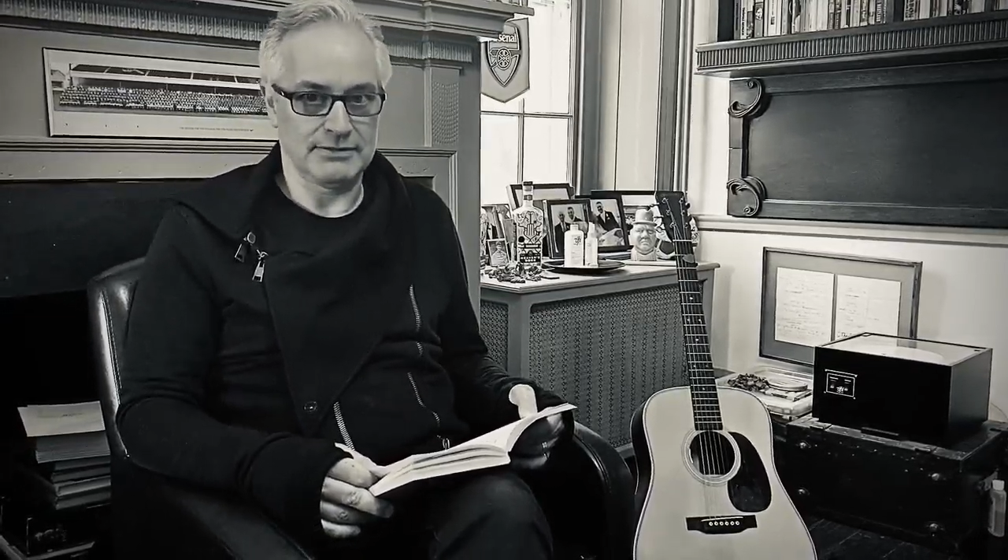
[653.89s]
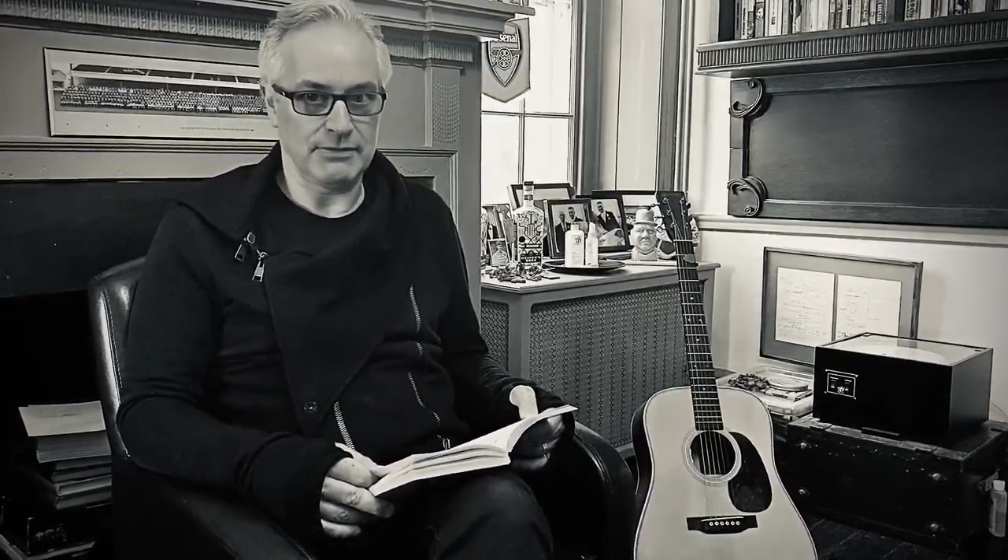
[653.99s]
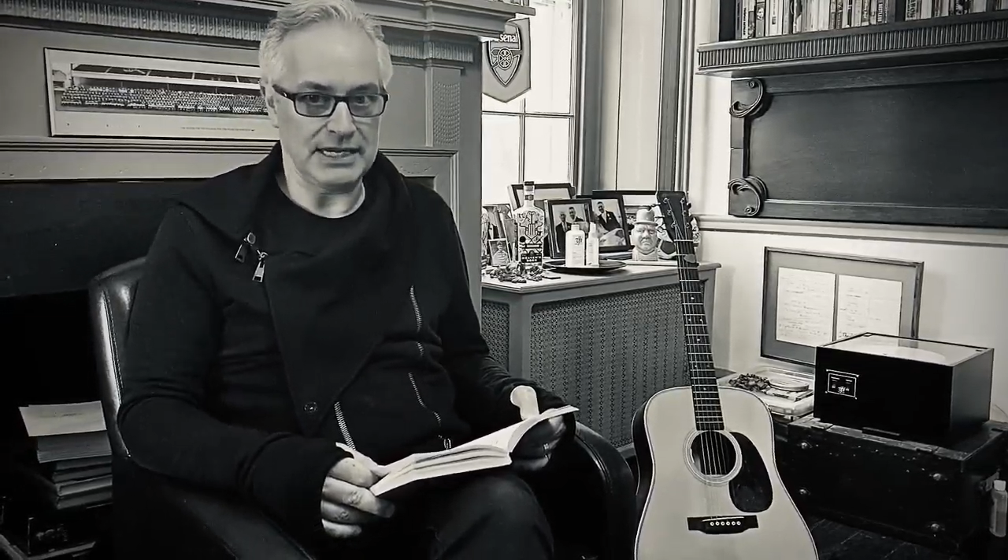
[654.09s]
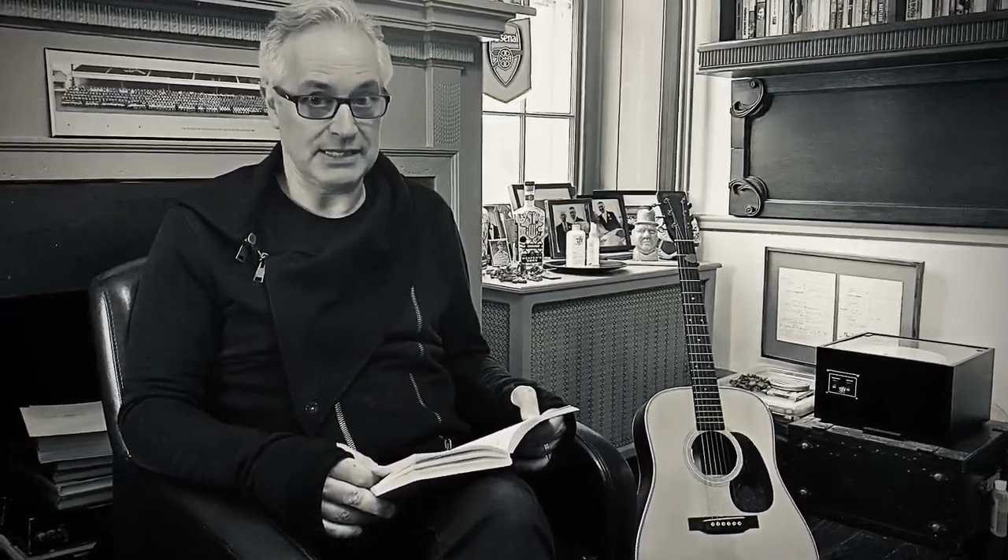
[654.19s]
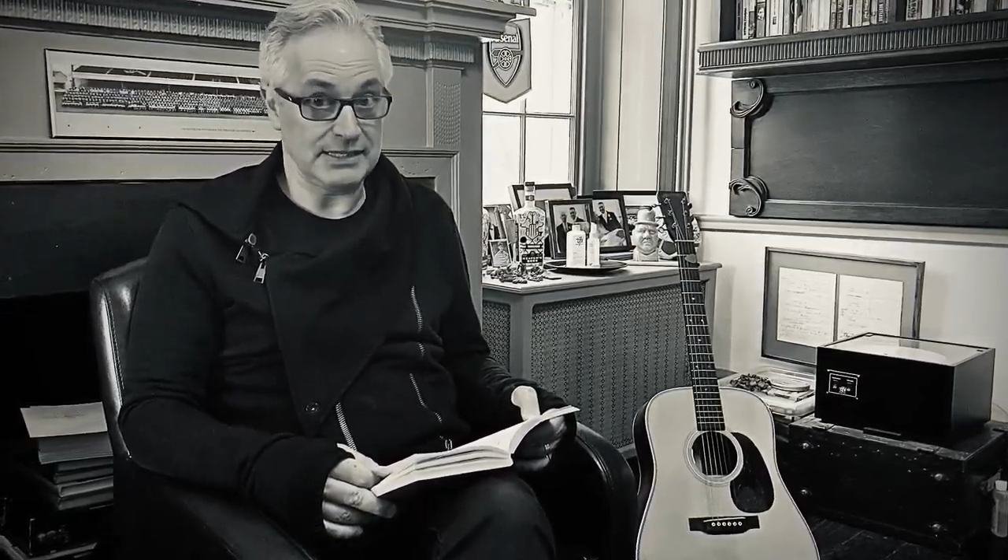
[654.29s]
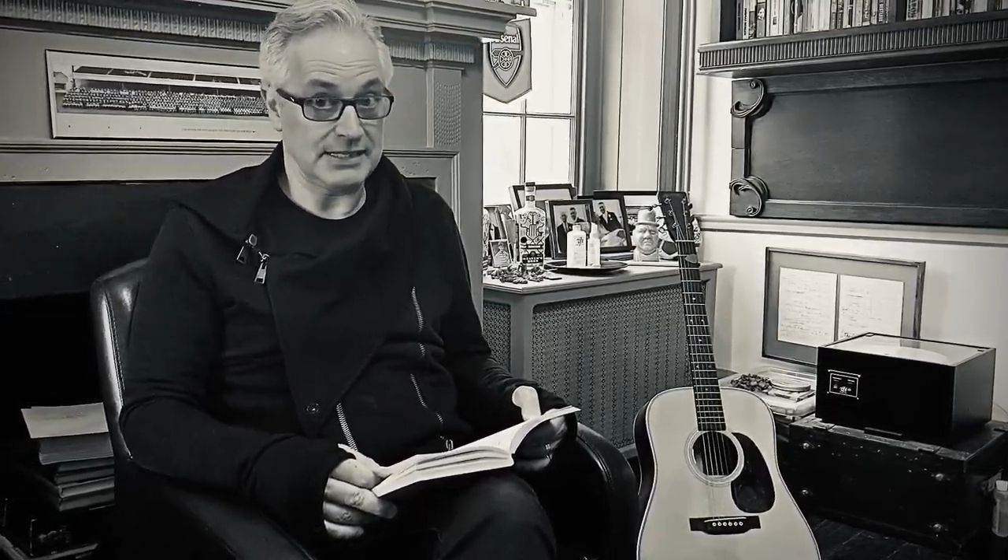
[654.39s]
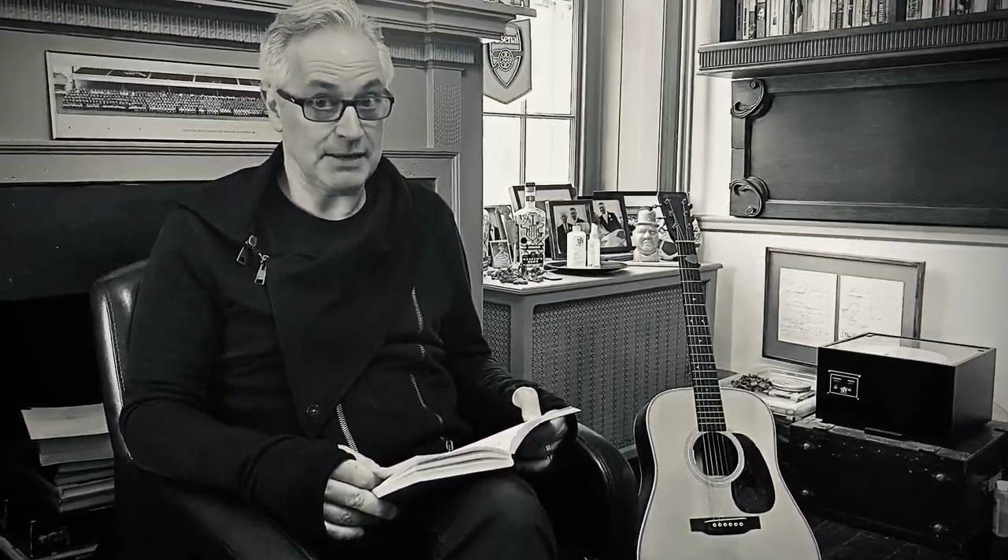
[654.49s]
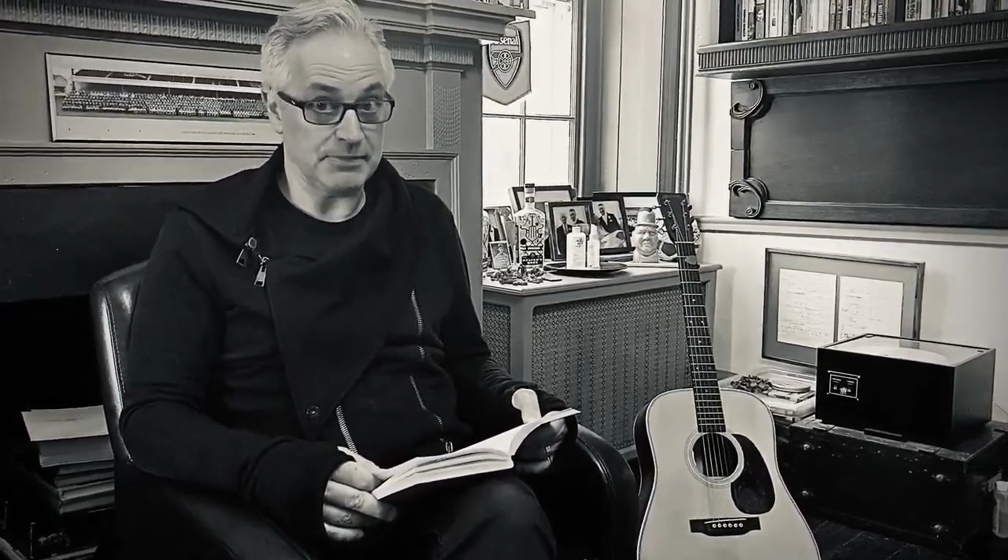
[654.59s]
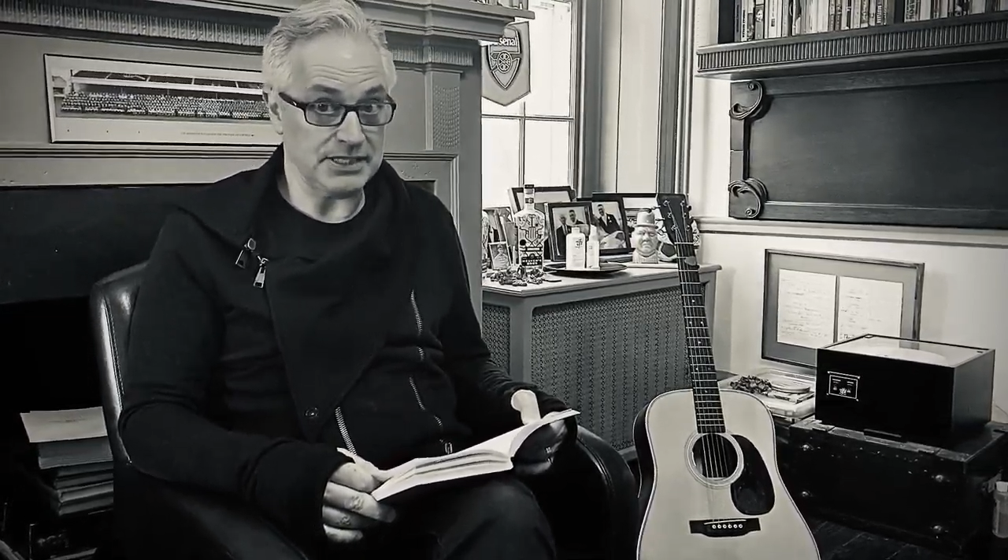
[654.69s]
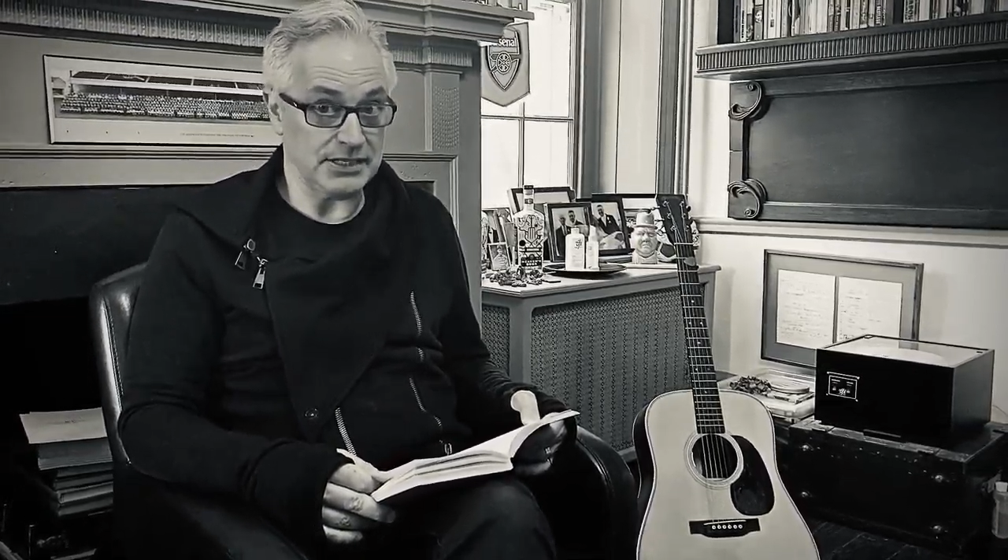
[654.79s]
when it
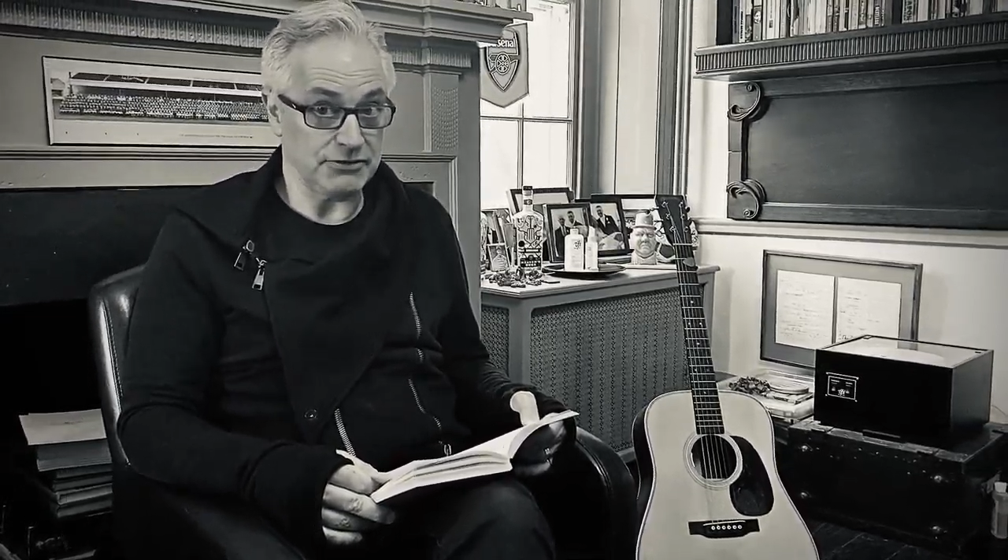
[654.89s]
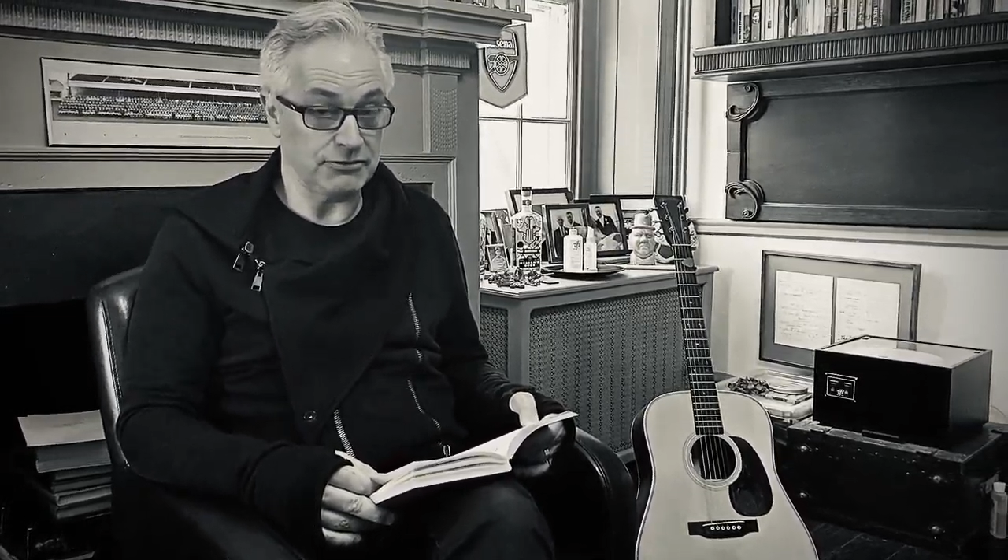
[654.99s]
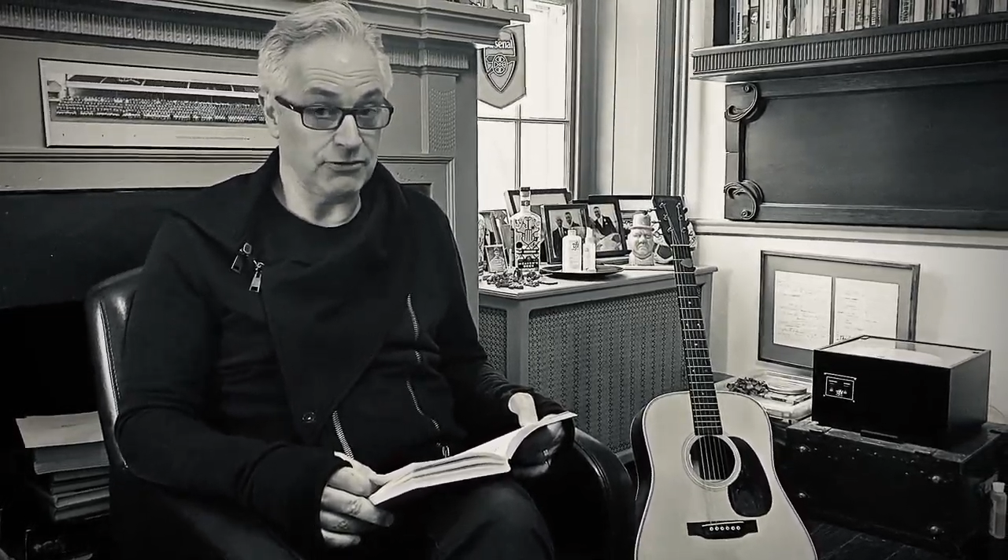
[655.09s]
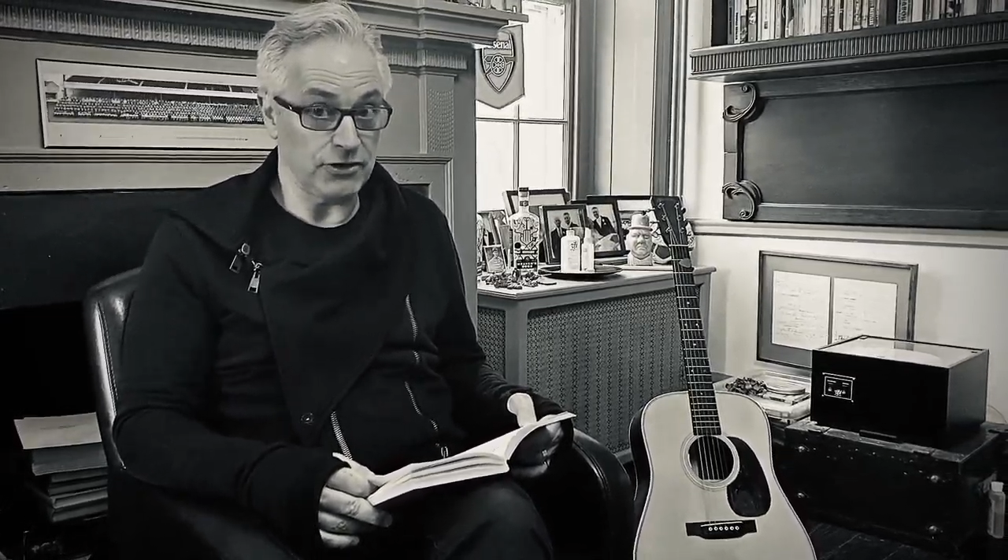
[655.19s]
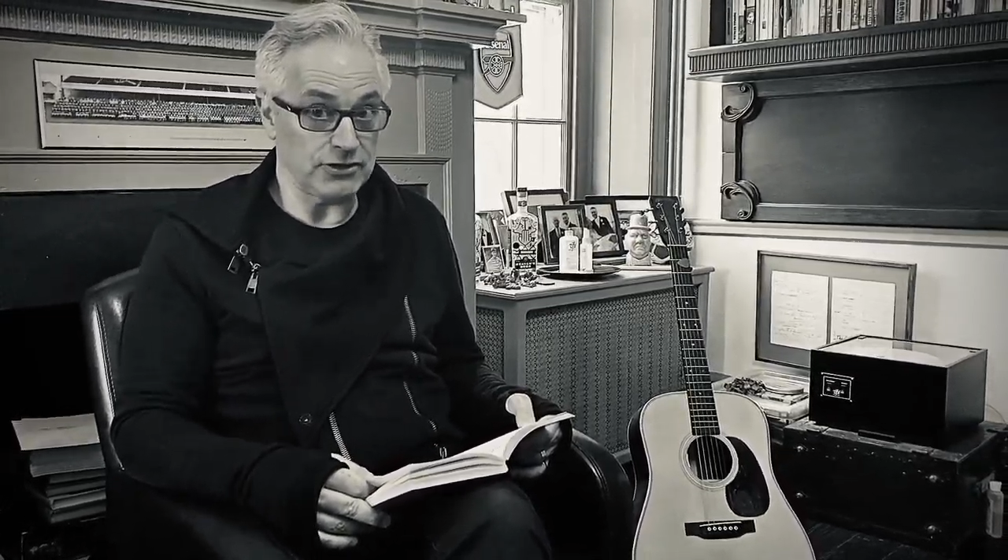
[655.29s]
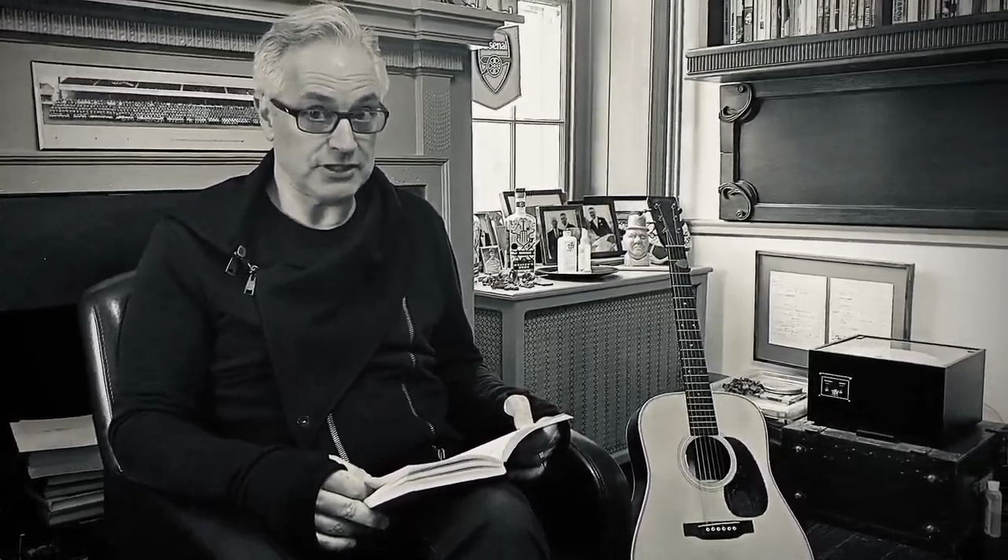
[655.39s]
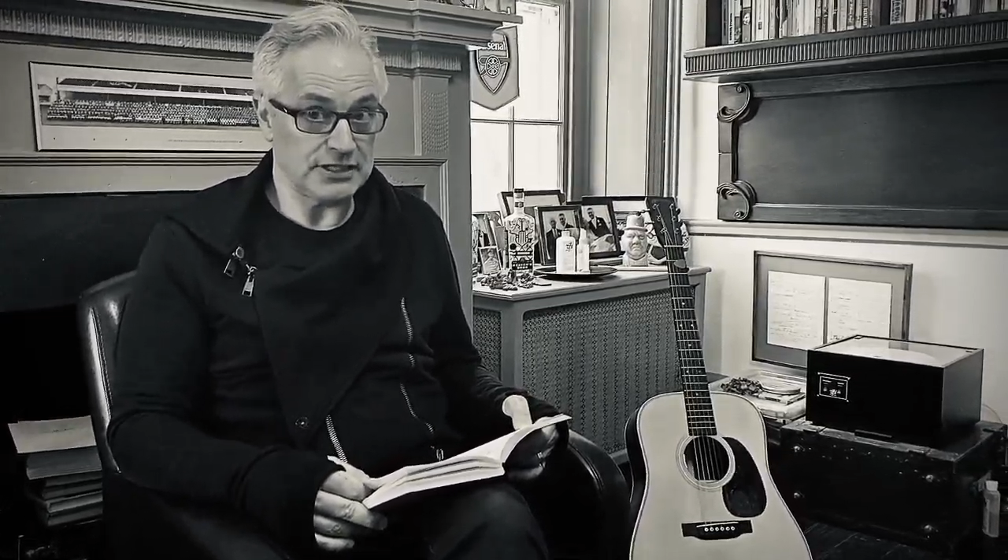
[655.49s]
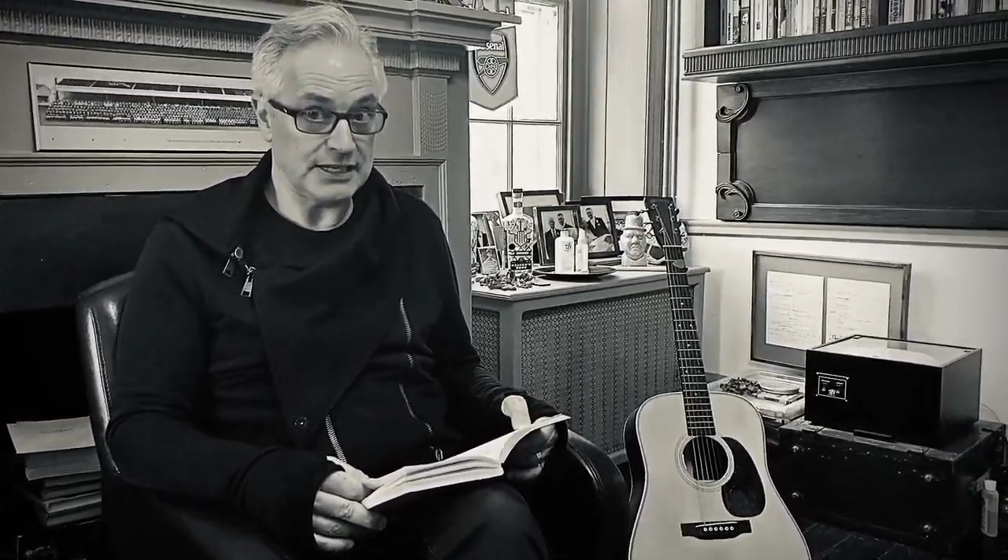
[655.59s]
stamps its foot,